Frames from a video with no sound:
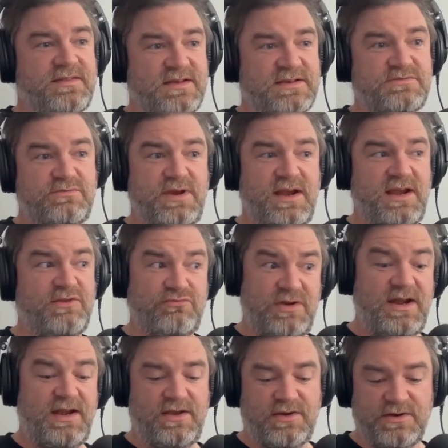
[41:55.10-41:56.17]
it's really,
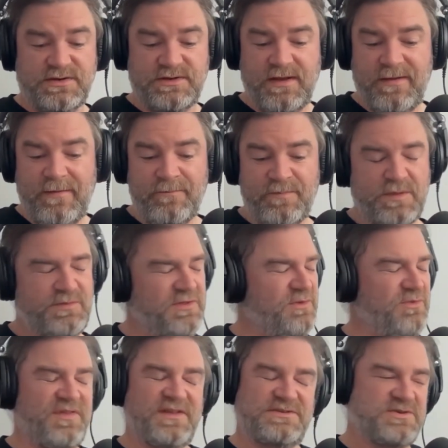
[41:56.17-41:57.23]
really good. But the
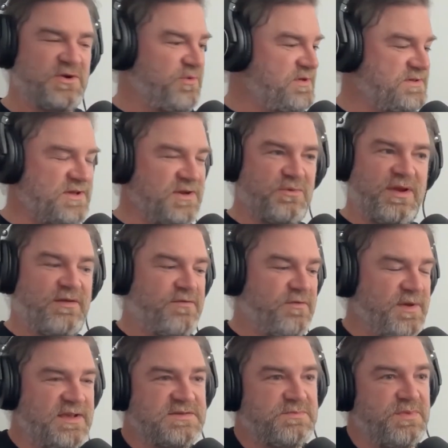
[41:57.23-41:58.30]
one that's always going to win for
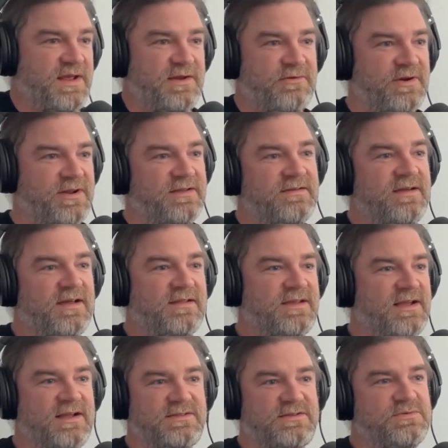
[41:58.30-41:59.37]
me is Blade Runner. I
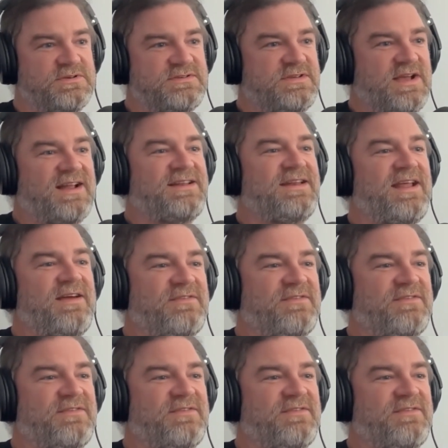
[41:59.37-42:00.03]
think I'd never